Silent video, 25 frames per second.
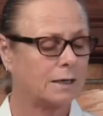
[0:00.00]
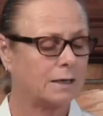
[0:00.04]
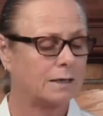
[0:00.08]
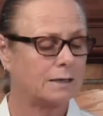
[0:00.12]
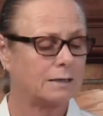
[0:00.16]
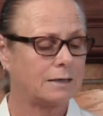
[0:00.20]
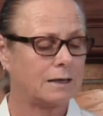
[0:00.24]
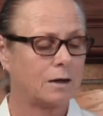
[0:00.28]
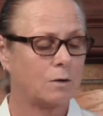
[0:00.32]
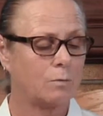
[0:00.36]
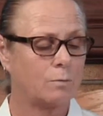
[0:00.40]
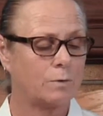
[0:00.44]

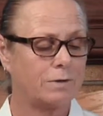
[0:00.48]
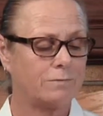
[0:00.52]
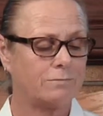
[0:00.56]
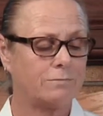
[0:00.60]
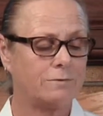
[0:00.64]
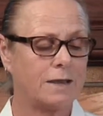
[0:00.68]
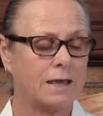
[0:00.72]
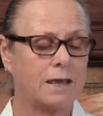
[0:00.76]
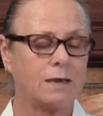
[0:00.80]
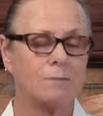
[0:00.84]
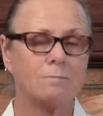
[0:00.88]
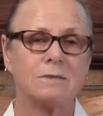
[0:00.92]
Now, we've
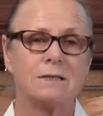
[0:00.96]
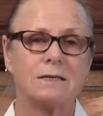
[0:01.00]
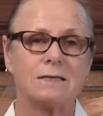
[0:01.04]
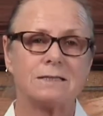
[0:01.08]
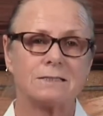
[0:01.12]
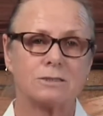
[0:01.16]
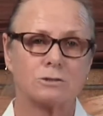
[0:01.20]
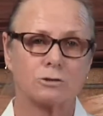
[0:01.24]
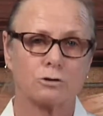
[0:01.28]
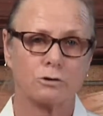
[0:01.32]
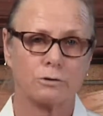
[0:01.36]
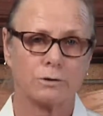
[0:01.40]
named
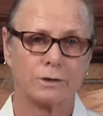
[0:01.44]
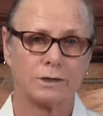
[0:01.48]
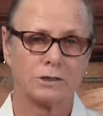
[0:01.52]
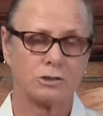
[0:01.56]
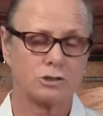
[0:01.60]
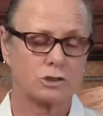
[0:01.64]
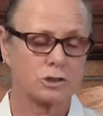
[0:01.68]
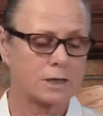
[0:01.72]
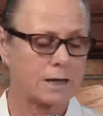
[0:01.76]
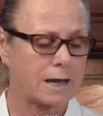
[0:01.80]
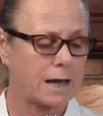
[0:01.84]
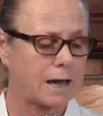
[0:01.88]
these
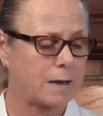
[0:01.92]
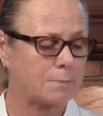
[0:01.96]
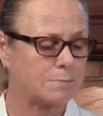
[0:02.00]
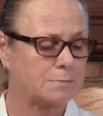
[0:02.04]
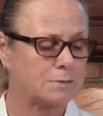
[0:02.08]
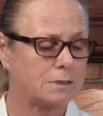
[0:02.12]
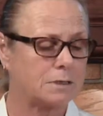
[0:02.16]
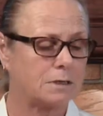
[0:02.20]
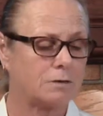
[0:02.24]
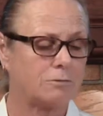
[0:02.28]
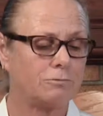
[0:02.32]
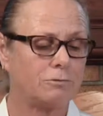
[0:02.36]
courage
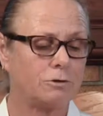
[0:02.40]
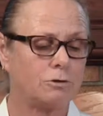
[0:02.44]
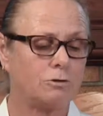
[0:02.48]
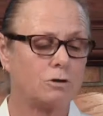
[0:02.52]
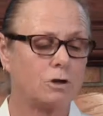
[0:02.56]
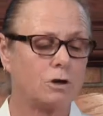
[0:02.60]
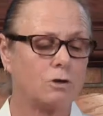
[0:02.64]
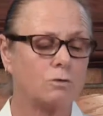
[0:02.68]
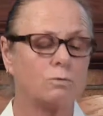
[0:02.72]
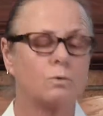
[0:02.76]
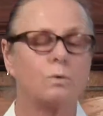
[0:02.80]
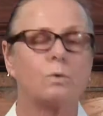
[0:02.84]
caps, and if you
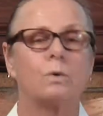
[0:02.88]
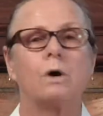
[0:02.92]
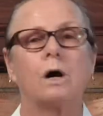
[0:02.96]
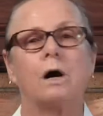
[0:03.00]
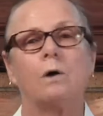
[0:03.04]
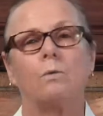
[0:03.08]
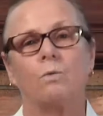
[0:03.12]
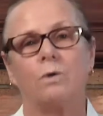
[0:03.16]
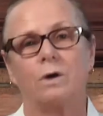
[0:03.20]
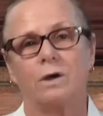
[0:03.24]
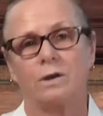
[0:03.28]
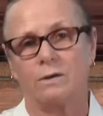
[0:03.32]
don't know
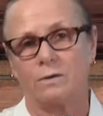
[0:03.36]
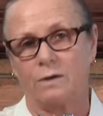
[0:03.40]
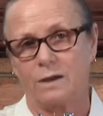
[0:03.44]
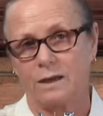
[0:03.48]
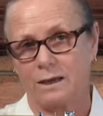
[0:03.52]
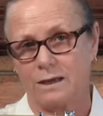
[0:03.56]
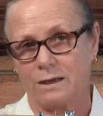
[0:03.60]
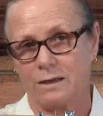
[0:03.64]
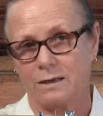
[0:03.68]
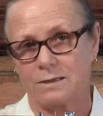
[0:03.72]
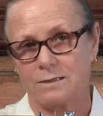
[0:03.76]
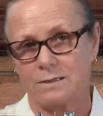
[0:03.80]
what one
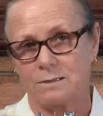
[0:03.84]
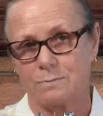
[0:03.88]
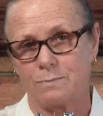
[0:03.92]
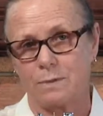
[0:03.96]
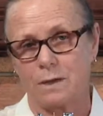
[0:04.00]
is,